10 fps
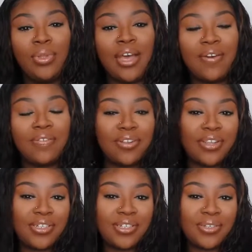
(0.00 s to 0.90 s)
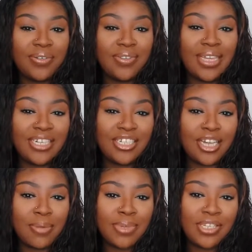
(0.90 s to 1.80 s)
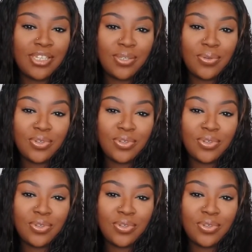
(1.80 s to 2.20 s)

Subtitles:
Without further ado, let's jump into